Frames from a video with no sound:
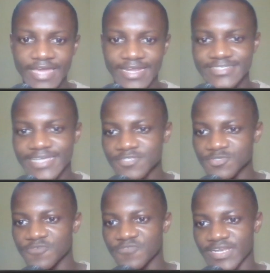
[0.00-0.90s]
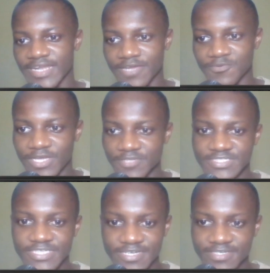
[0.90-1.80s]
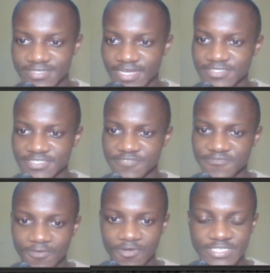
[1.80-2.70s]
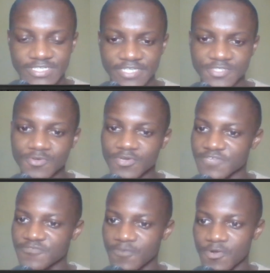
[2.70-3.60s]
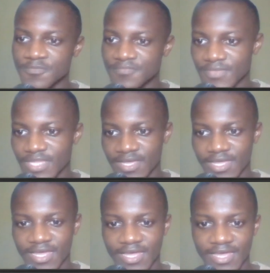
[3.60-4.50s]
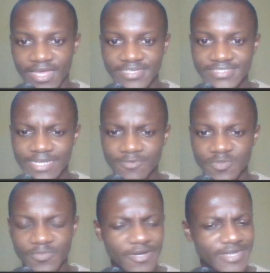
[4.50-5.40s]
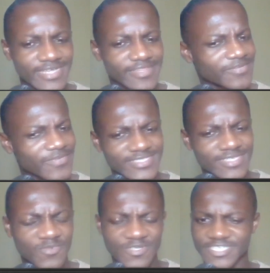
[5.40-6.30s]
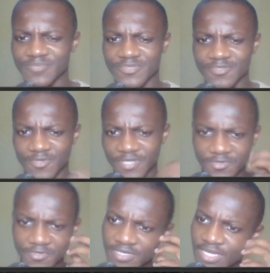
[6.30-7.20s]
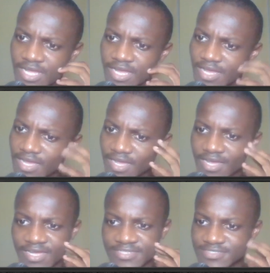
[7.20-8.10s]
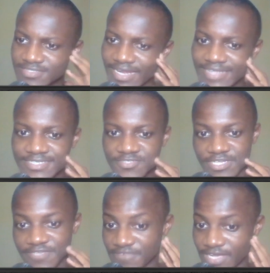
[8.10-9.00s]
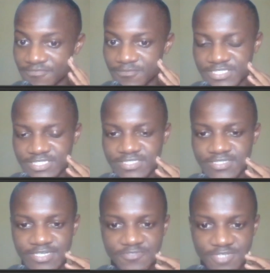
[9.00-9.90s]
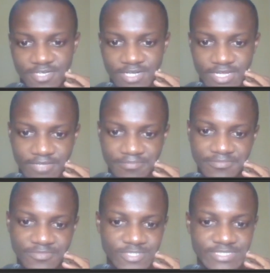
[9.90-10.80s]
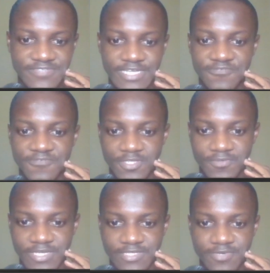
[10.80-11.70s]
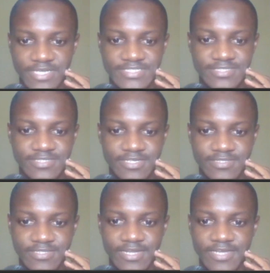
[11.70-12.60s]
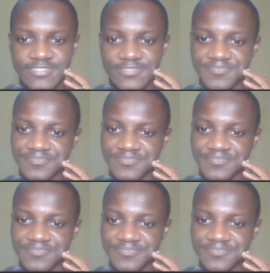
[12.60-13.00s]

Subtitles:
I decided to go for a line where you take knight g4 and you go e4. And this line was popularized, I think, by some world champion long ago. And the knight takes on e5, which is natural, because after e4 you are hitting the knight,